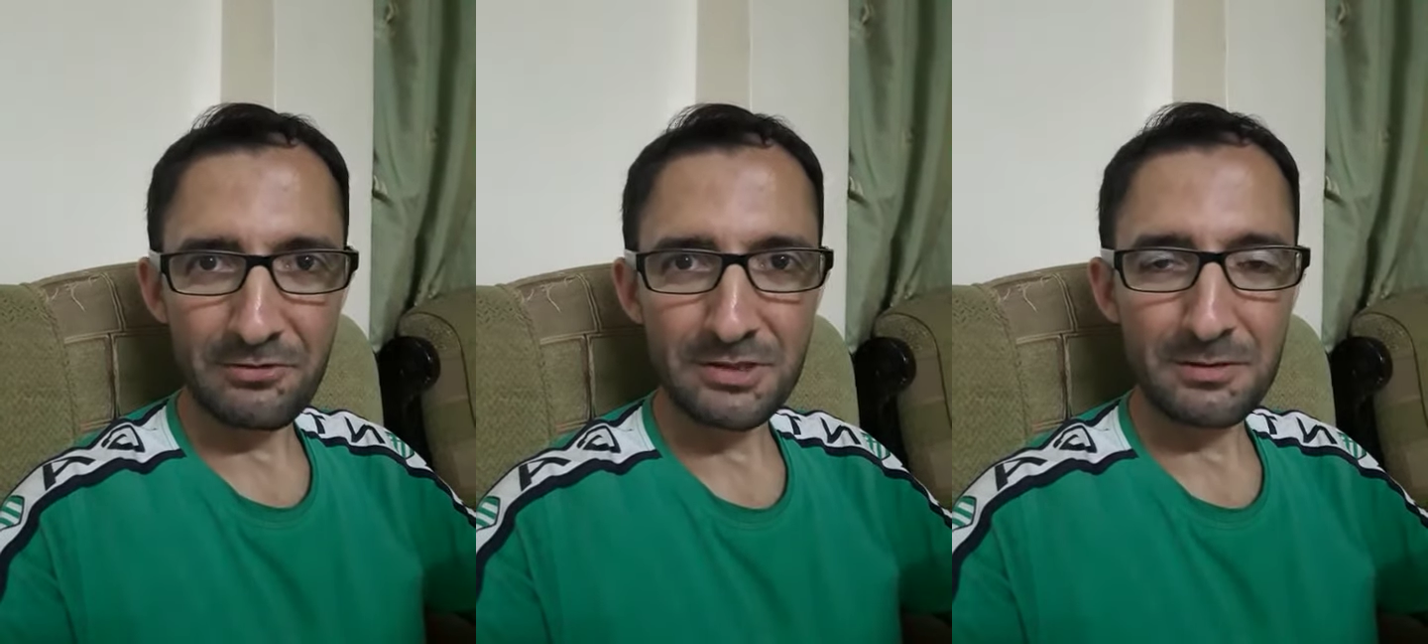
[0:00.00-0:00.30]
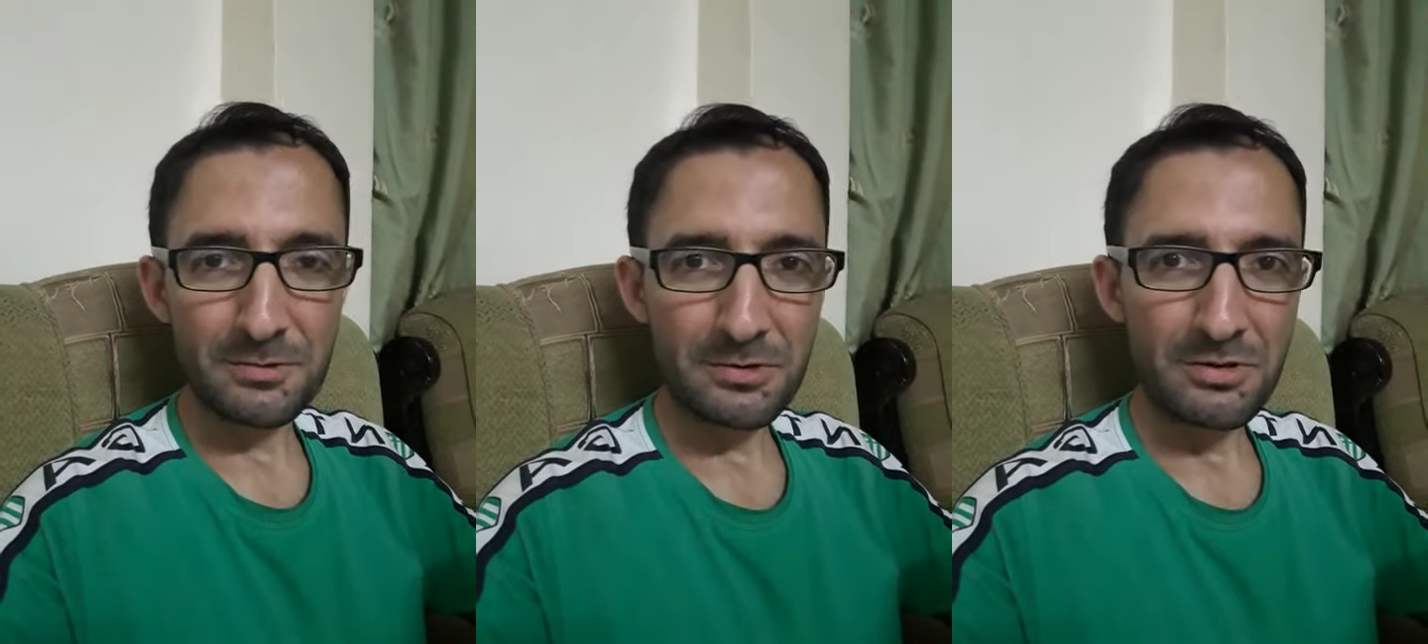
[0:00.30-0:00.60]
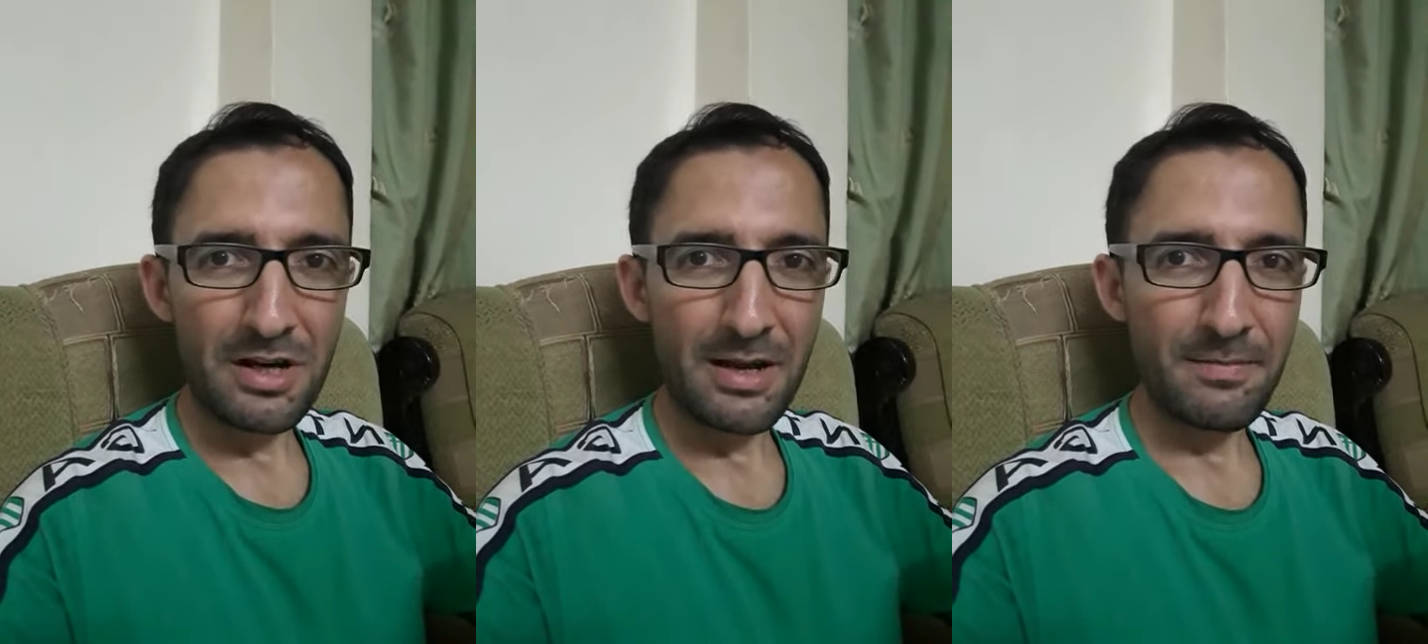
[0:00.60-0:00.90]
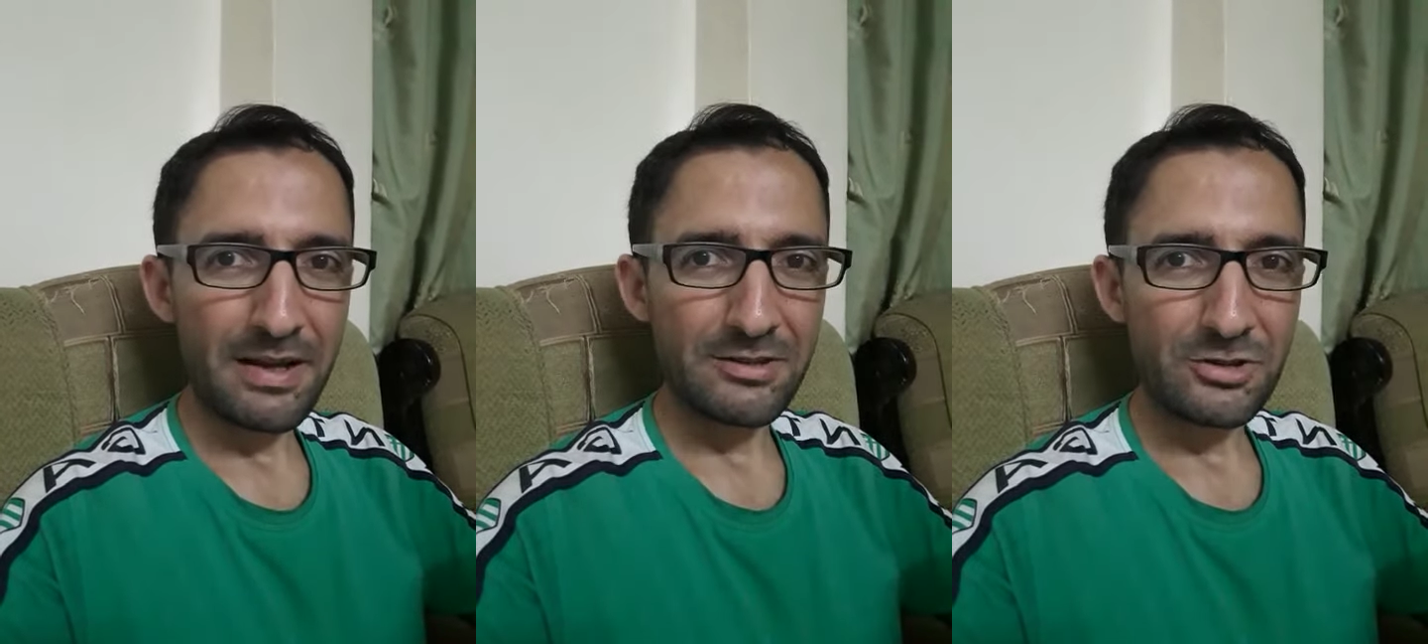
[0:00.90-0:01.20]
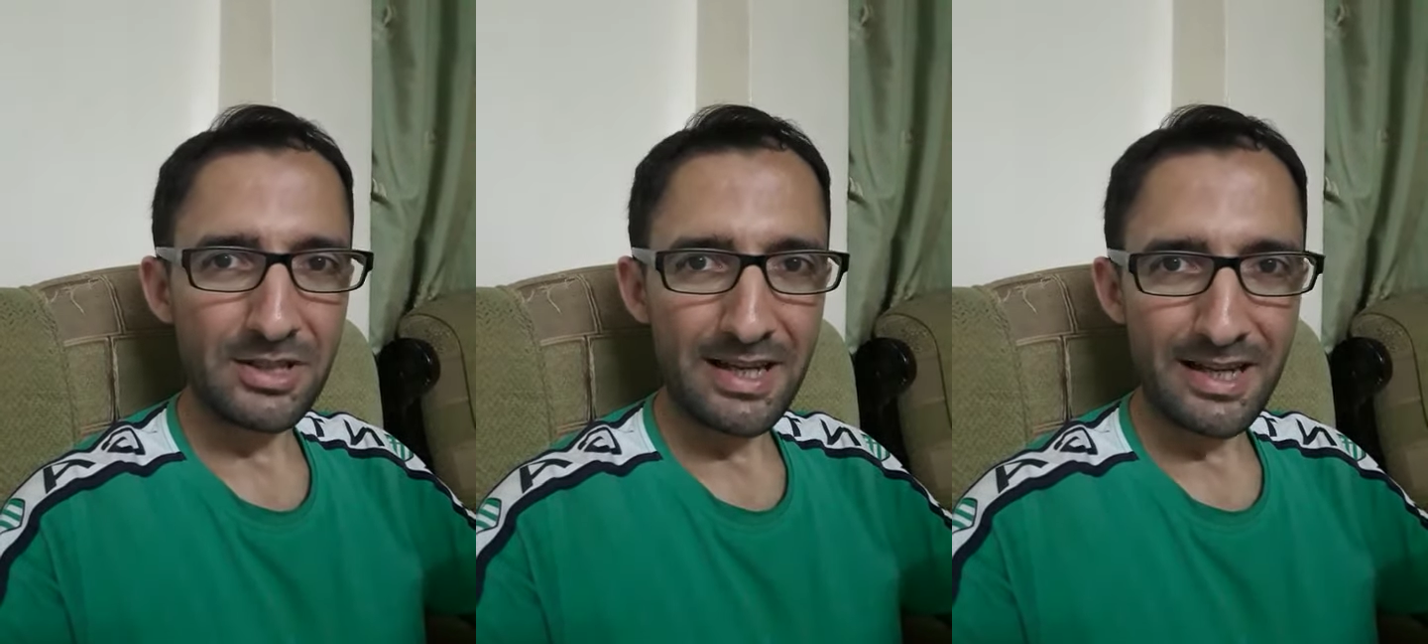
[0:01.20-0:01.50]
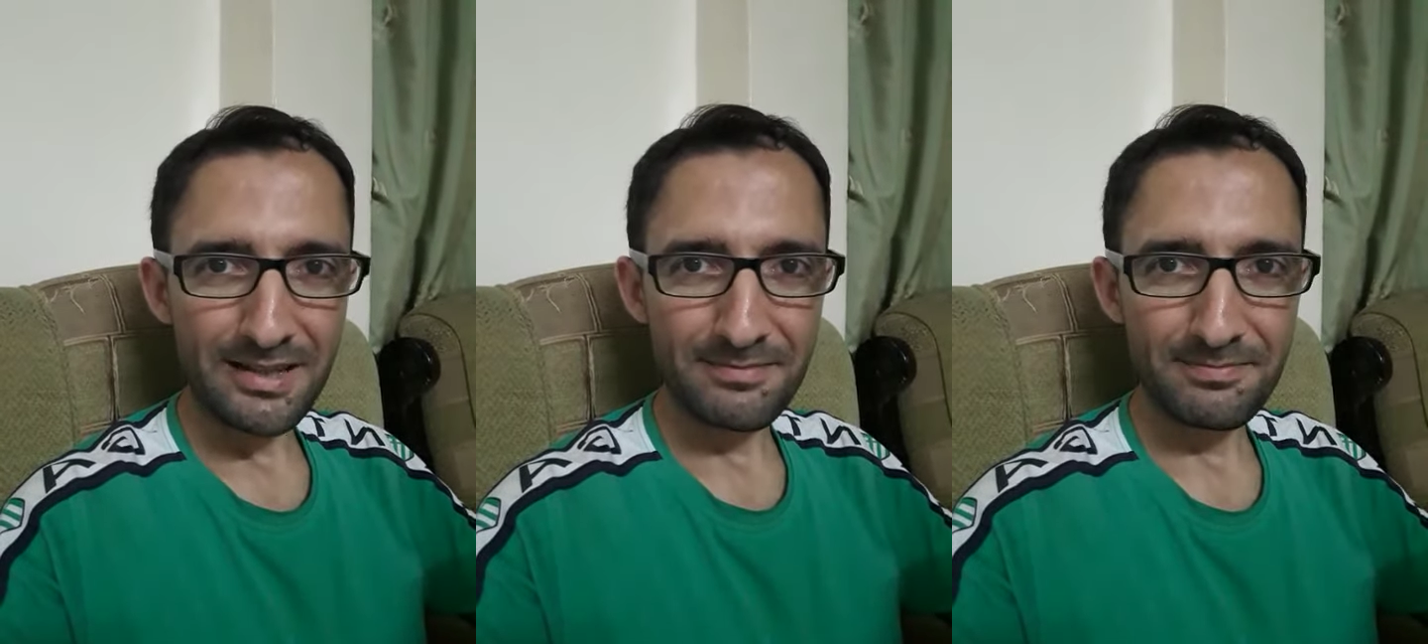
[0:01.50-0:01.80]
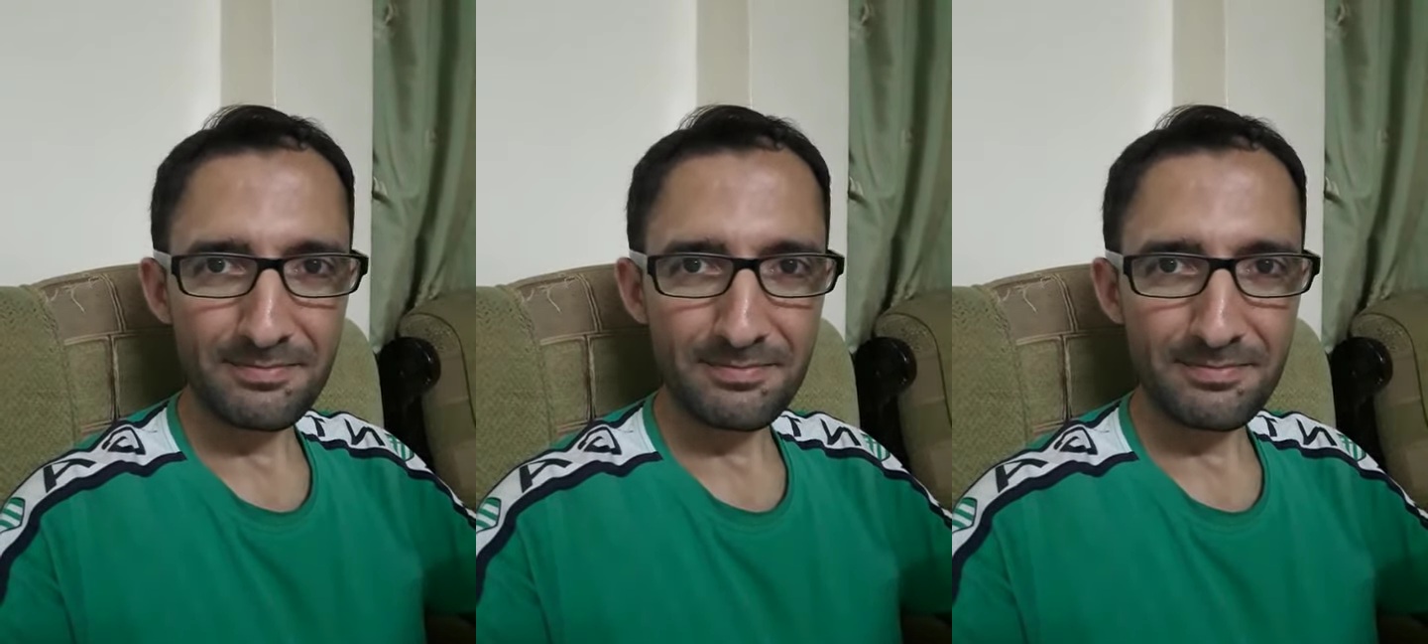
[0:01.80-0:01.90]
subscribe, and share.